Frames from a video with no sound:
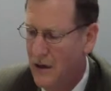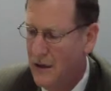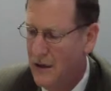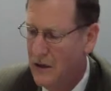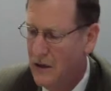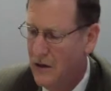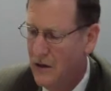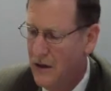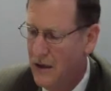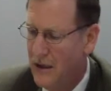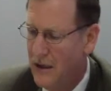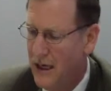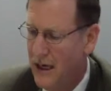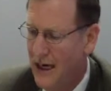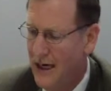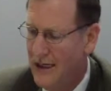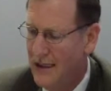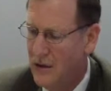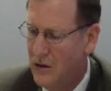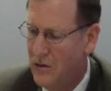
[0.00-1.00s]
So it
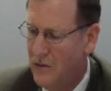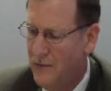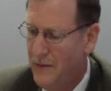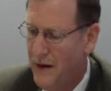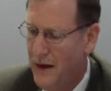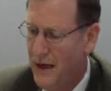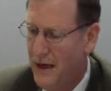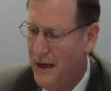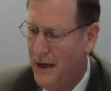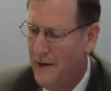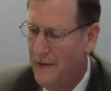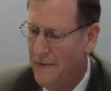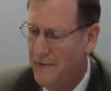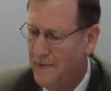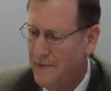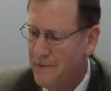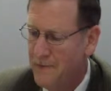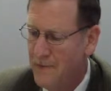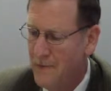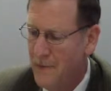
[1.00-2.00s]
has to be
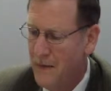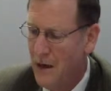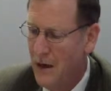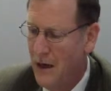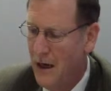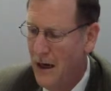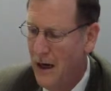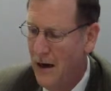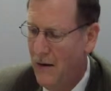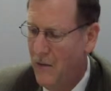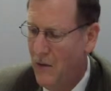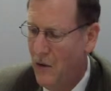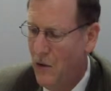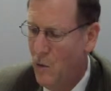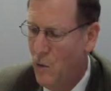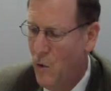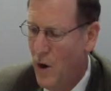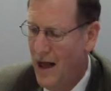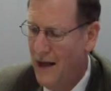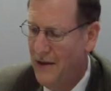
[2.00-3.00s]
uh,
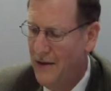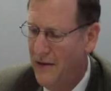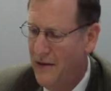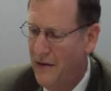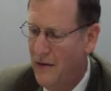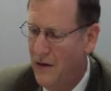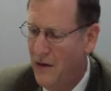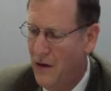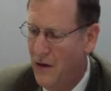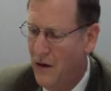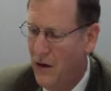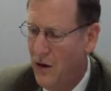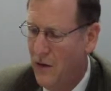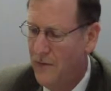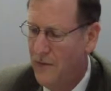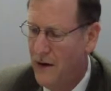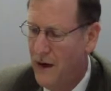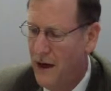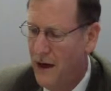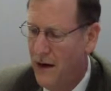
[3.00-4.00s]
one
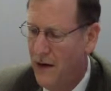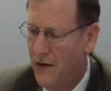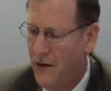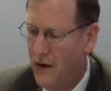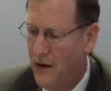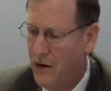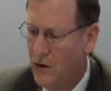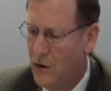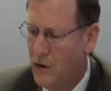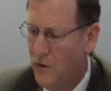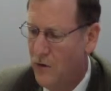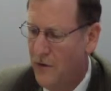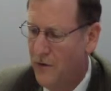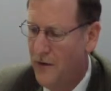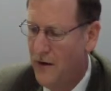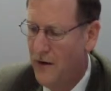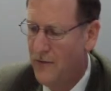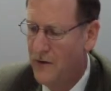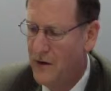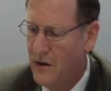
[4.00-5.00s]
of the uh, two
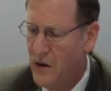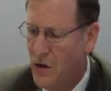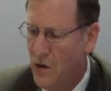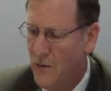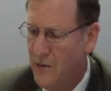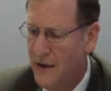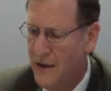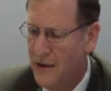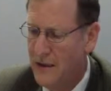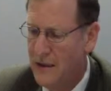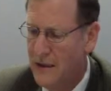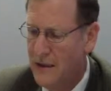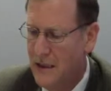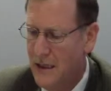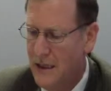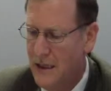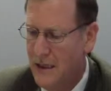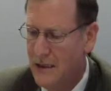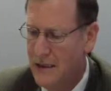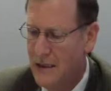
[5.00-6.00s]
fifth cubits.
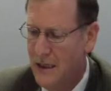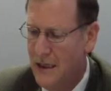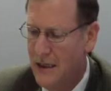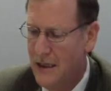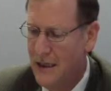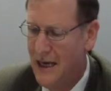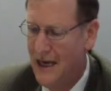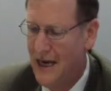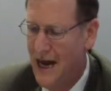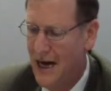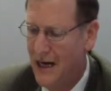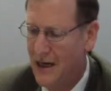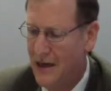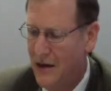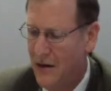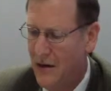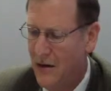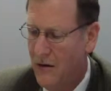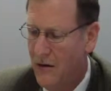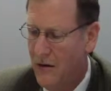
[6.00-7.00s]
It's a
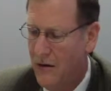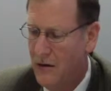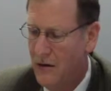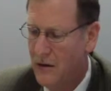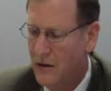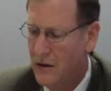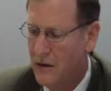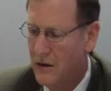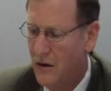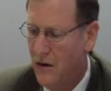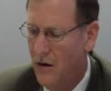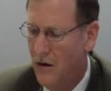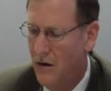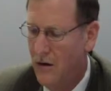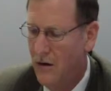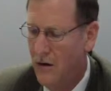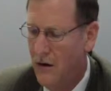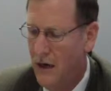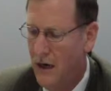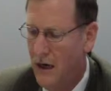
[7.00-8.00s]
diagonal.
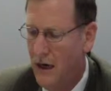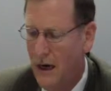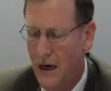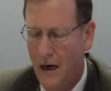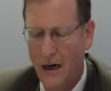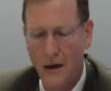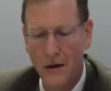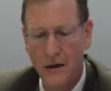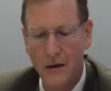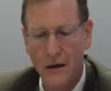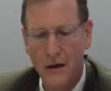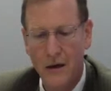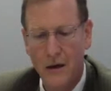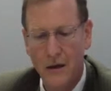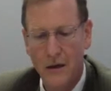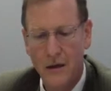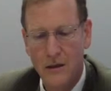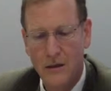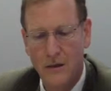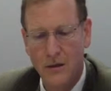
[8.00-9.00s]
So uh,
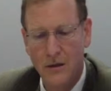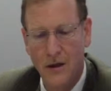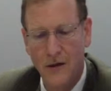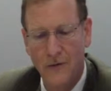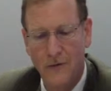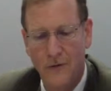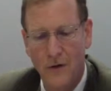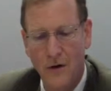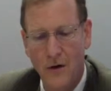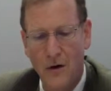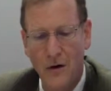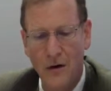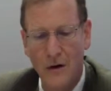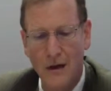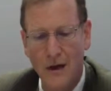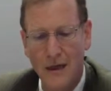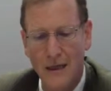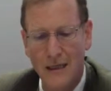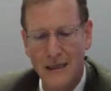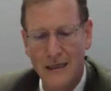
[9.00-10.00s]
so
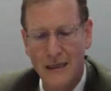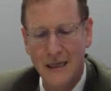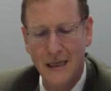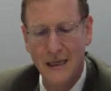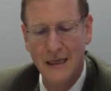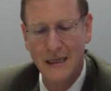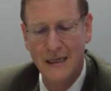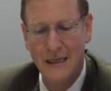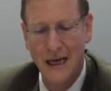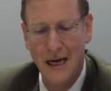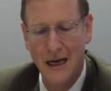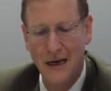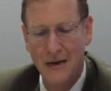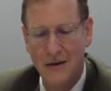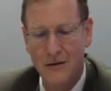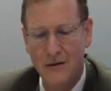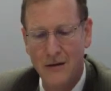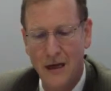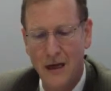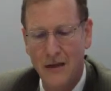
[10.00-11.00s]
therefore it's
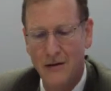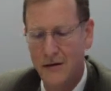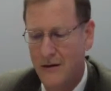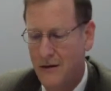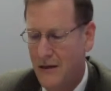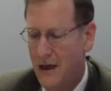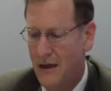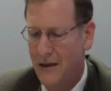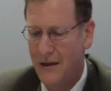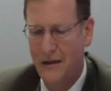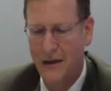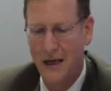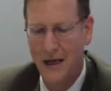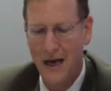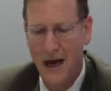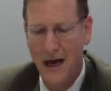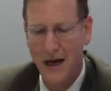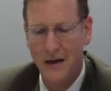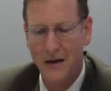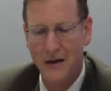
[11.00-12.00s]
exact that, that the
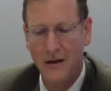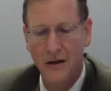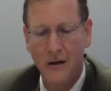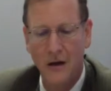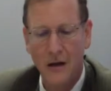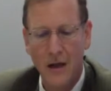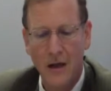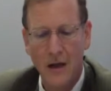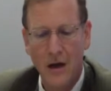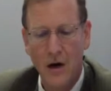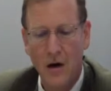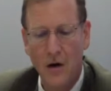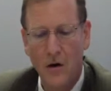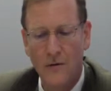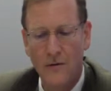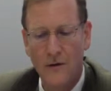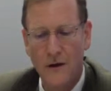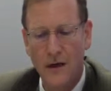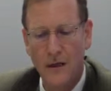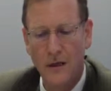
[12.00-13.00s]
diagonal
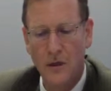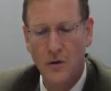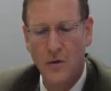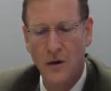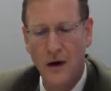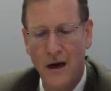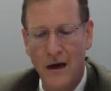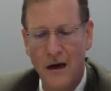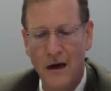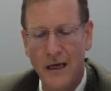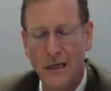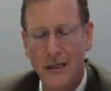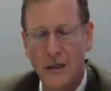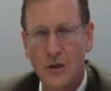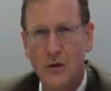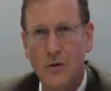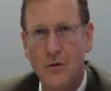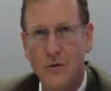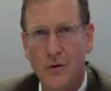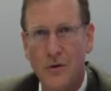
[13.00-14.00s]
of the square
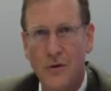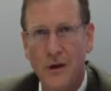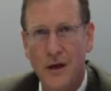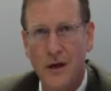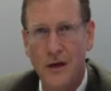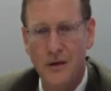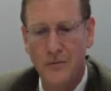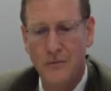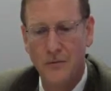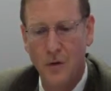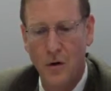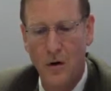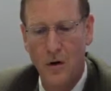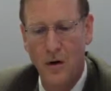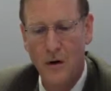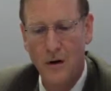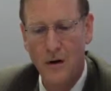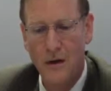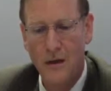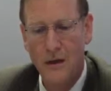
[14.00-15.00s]
is two third
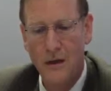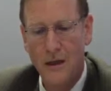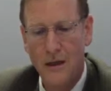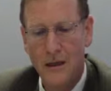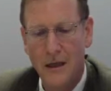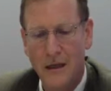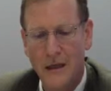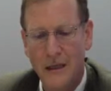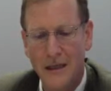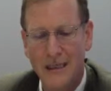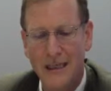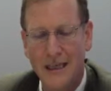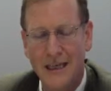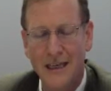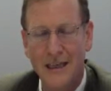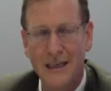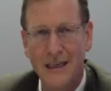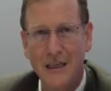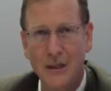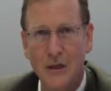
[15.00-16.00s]
more. That is in
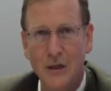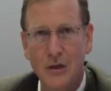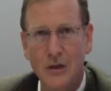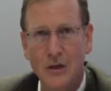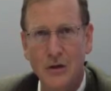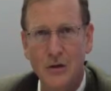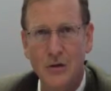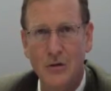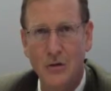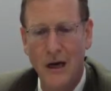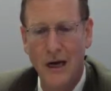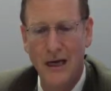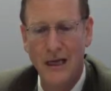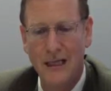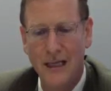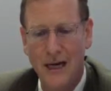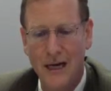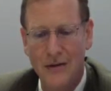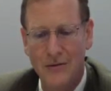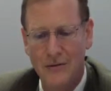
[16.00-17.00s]
addition to
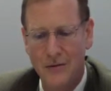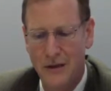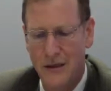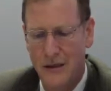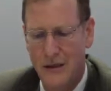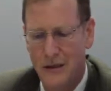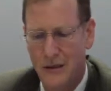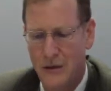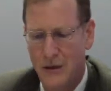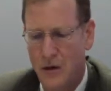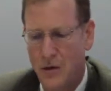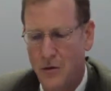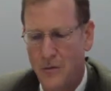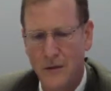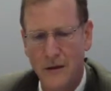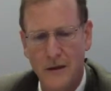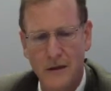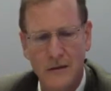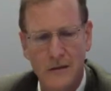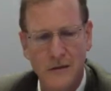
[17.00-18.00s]
800
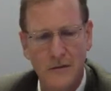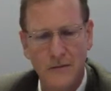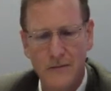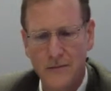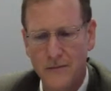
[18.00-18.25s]
cubits.